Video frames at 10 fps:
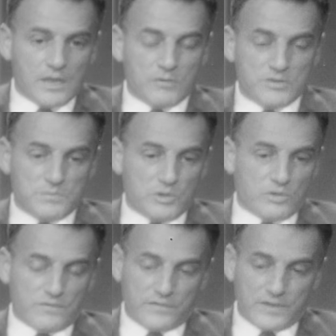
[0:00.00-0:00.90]
It was
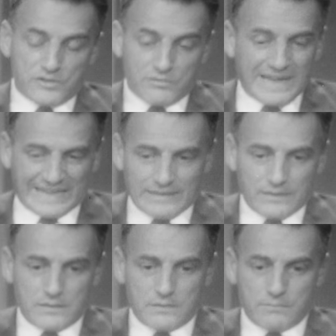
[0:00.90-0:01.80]
beautifully
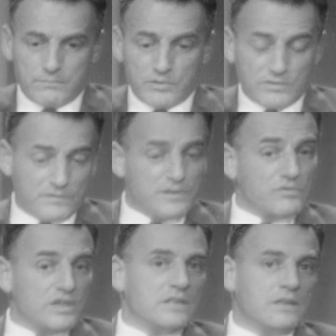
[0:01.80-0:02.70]
directed, beautifully
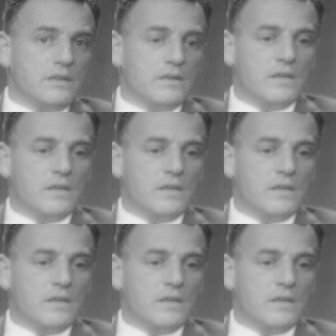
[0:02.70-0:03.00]
written.